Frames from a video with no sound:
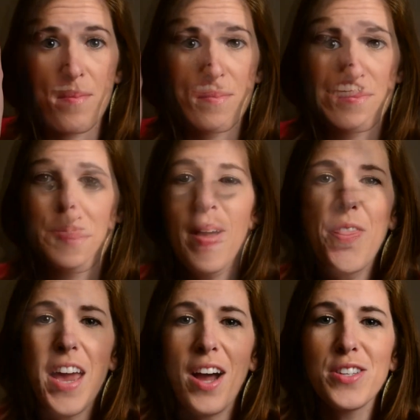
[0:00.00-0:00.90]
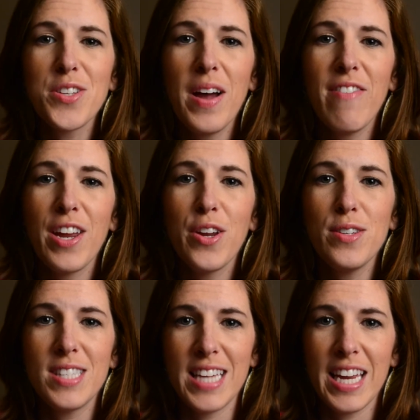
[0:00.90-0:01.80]
This month I also have a new
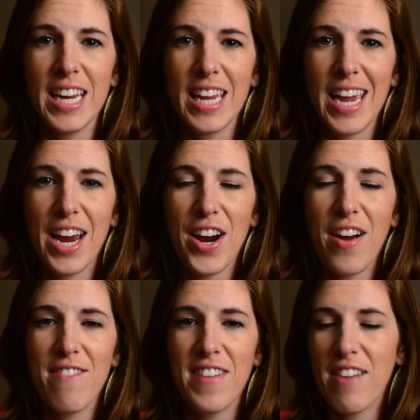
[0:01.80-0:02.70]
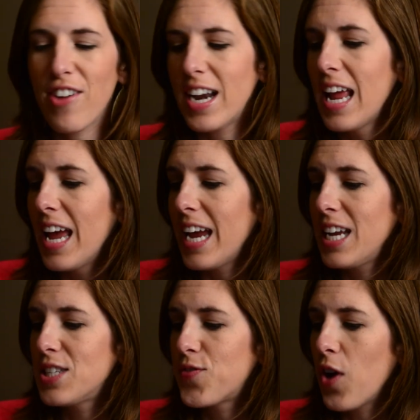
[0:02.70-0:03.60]
skincare favorite. It
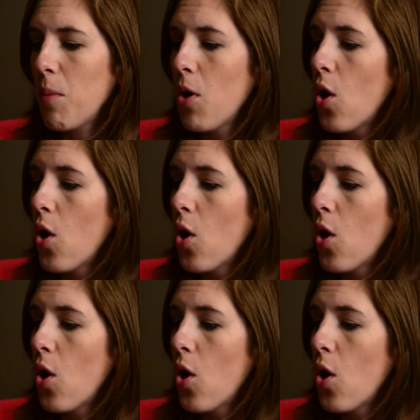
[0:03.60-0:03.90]
is from